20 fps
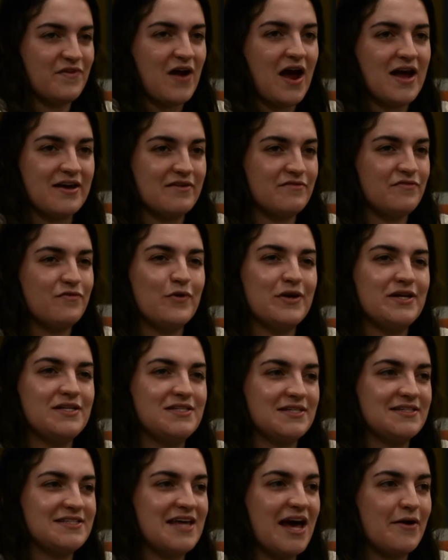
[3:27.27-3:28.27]
i get
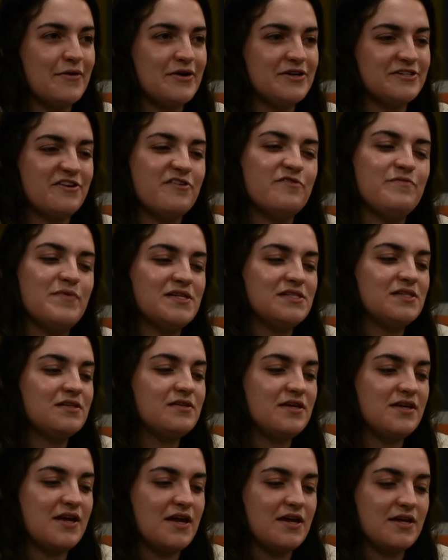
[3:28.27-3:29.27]
46 hours of
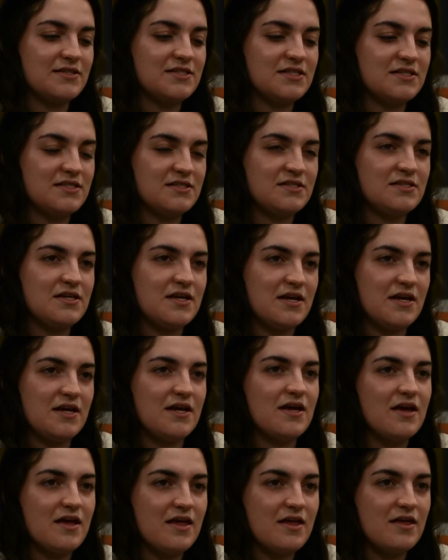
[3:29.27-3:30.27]
basically getting to see